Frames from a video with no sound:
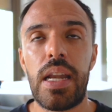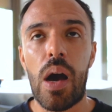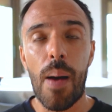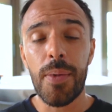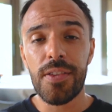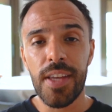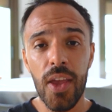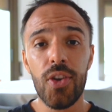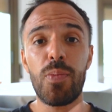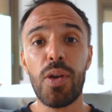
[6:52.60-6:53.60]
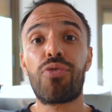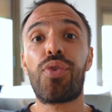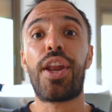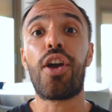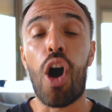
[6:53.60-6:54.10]
Now, I'm not saying you should be
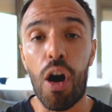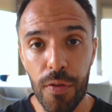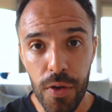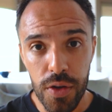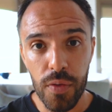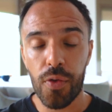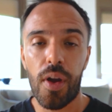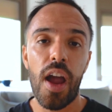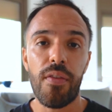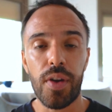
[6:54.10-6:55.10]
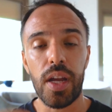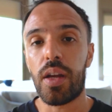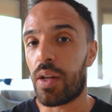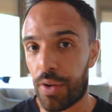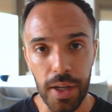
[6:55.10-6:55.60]
creating covers for every
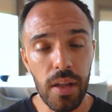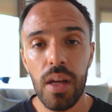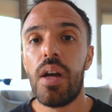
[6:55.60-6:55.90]
reel.